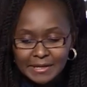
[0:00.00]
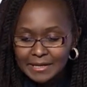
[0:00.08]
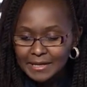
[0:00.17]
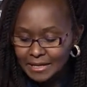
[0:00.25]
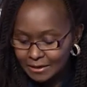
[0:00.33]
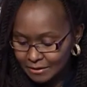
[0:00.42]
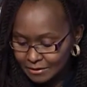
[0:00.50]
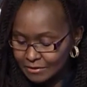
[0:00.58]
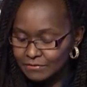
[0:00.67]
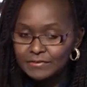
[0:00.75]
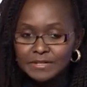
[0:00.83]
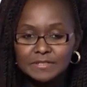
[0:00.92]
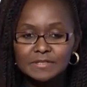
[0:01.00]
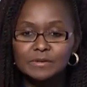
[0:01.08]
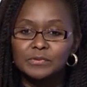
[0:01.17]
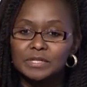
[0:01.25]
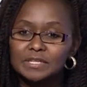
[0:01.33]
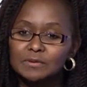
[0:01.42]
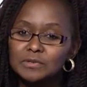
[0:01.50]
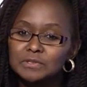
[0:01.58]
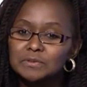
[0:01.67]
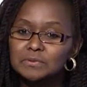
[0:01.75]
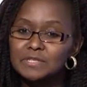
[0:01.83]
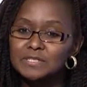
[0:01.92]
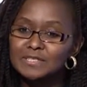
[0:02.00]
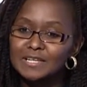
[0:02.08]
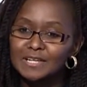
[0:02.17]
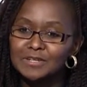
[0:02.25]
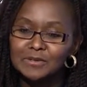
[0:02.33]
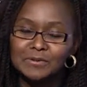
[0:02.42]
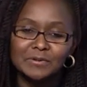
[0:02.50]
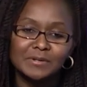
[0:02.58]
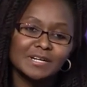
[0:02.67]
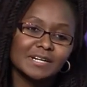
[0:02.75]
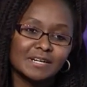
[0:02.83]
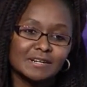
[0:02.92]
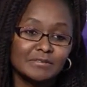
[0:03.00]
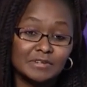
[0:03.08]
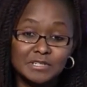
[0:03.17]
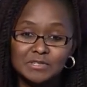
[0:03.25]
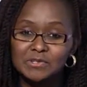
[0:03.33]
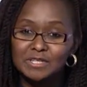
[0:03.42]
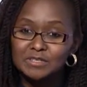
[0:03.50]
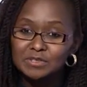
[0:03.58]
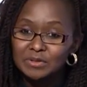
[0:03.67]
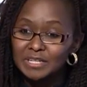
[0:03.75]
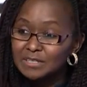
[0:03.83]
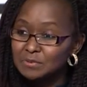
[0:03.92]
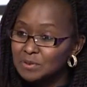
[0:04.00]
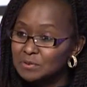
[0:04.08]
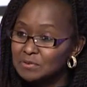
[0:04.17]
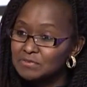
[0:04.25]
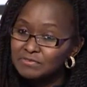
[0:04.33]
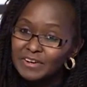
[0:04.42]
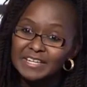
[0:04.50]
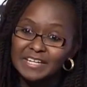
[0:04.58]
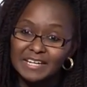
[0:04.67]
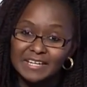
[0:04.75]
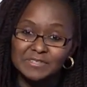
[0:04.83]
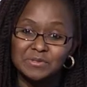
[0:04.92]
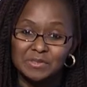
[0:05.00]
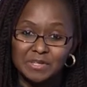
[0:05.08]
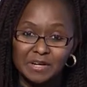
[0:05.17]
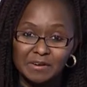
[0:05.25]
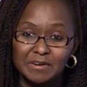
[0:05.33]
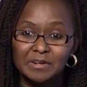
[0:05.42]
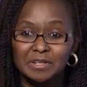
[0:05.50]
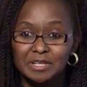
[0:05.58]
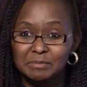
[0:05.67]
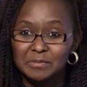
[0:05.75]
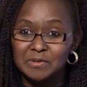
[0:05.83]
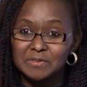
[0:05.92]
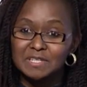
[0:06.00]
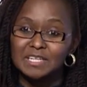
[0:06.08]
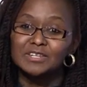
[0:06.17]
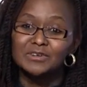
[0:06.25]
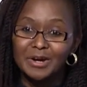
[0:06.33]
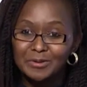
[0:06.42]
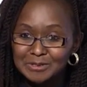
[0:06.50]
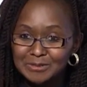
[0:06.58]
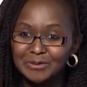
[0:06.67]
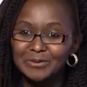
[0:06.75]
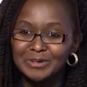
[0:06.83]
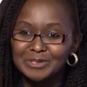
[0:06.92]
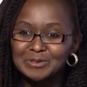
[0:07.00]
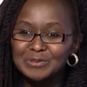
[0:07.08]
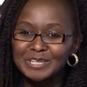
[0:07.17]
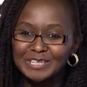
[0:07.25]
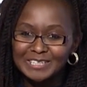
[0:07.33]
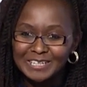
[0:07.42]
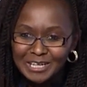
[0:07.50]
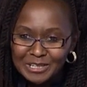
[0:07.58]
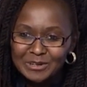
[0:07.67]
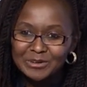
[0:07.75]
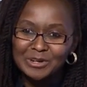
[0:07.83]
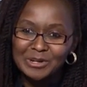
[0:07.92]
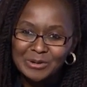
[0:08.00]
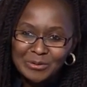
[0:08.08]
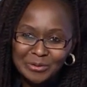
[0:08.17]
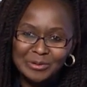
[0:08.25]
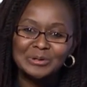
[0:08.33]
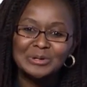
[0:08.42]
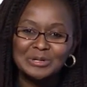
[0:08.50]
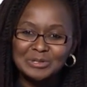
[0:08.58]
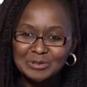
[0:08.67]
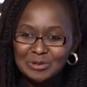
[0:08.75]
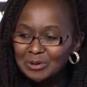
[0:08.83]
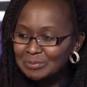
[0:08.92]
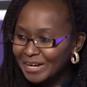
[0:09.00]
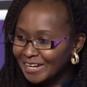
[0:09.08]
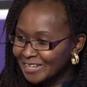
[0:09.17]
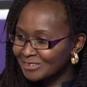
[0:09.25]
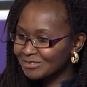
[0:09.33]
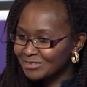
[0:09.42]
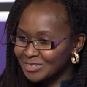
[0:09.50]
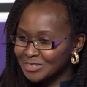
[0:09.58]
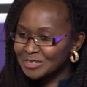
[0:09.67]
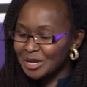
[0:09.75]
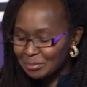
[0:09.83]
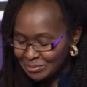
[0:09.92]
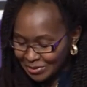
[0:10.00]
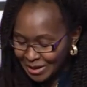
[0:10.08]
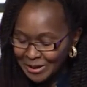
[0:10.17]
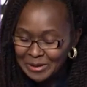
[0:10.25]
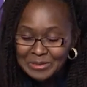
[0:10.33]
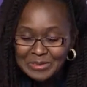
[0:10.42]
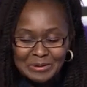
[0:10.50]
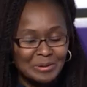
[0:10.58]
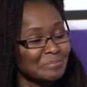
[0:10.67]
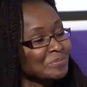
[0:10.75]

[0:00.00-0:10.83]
And the first thing we did was to reschedule our retreat so that we could finalize on the curriculum because I knew I was not going to get another renewal to go back and finish up uh, the